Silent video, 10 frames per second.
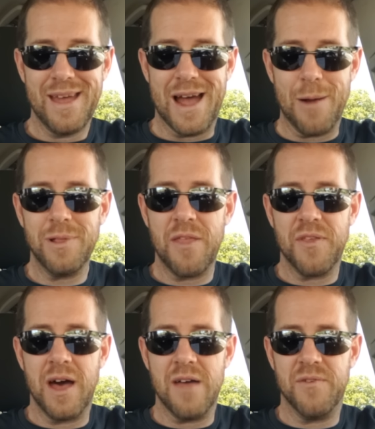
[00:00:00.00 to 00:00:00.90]
I really
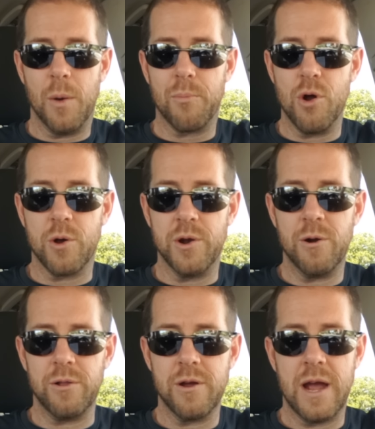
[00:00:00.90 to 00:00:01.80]
thought I felt broken
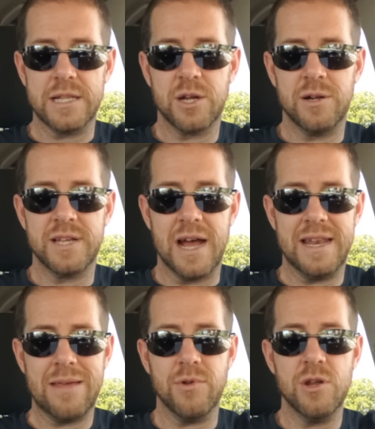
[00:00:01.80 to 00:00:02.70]
earlier. It turns out I
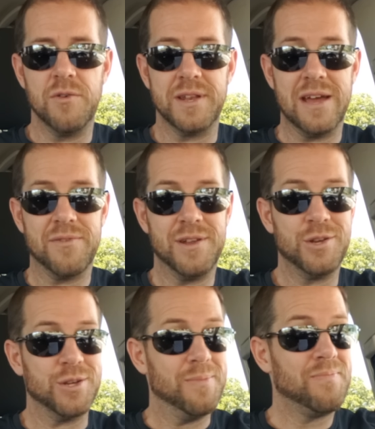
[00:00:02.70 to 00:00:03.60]
didn't even know the
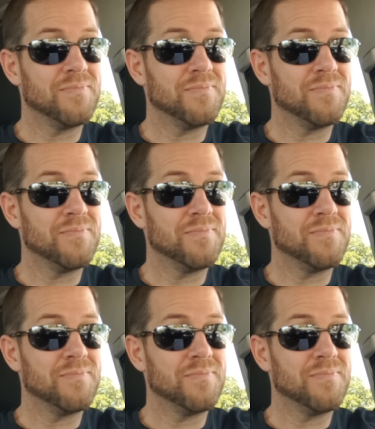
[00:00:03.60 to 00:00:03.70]
definition.